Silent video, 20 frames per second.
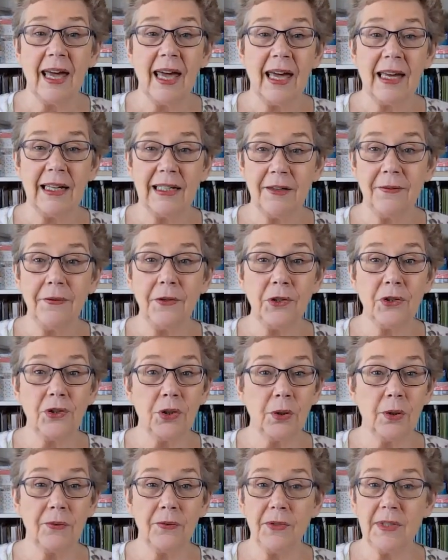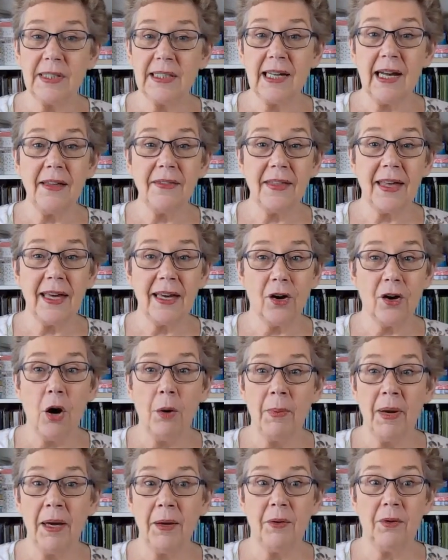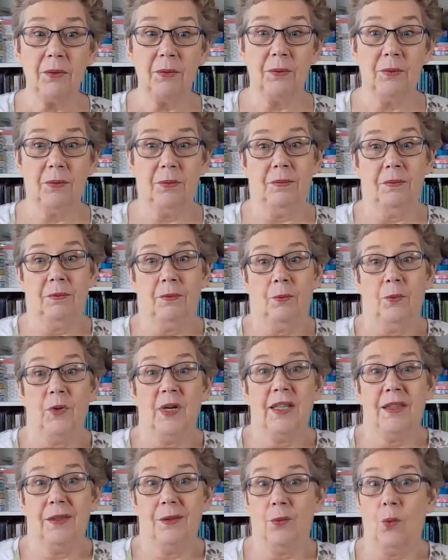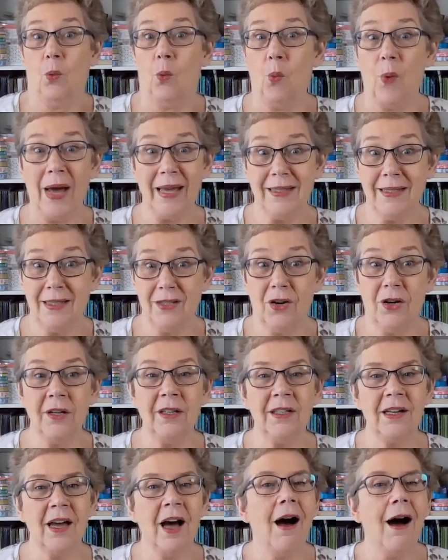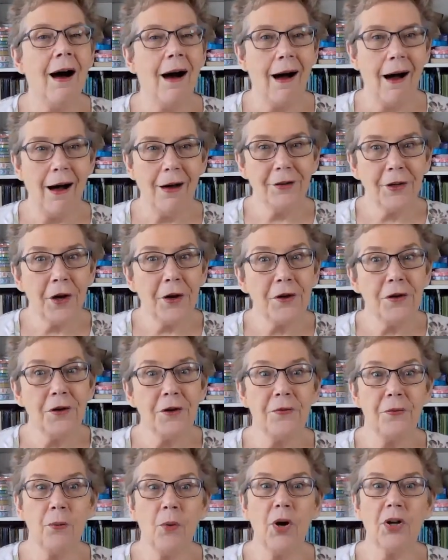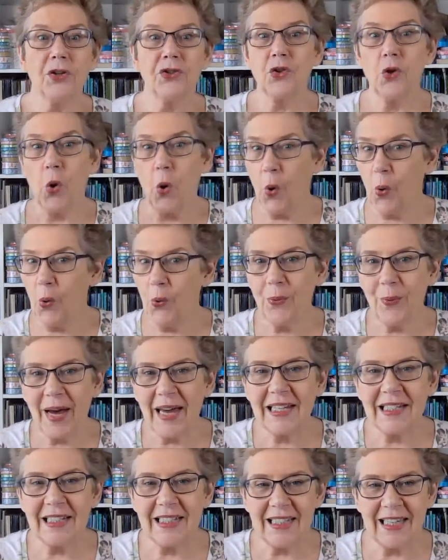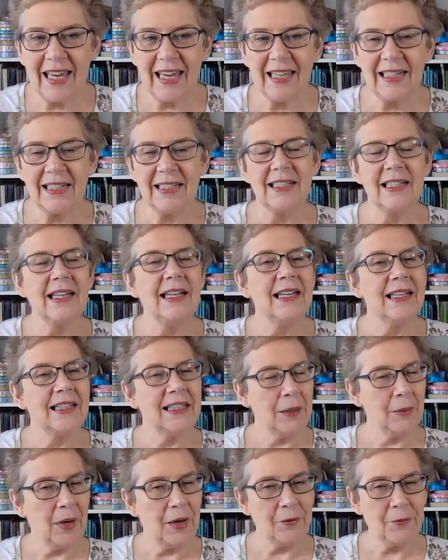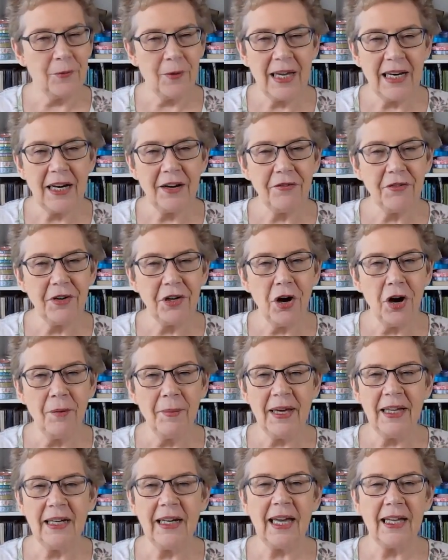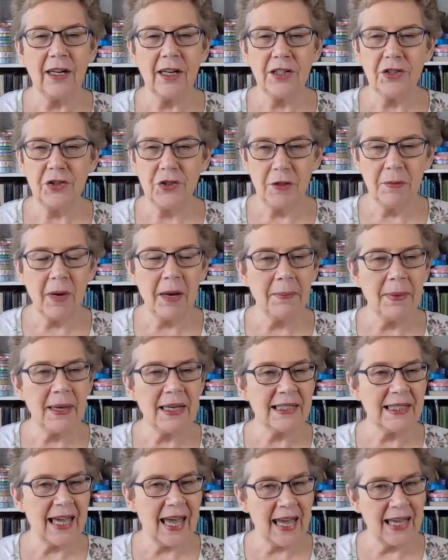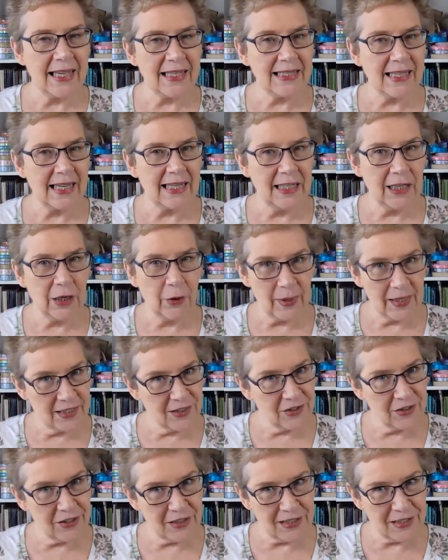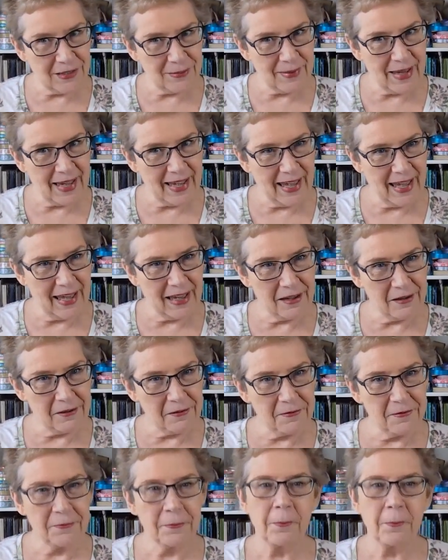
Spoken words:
And if you do, if you start that comment with "waste not," I'll know you've watched all the way to the end. Now, I read every comment and I do my best to answer any questions you may have.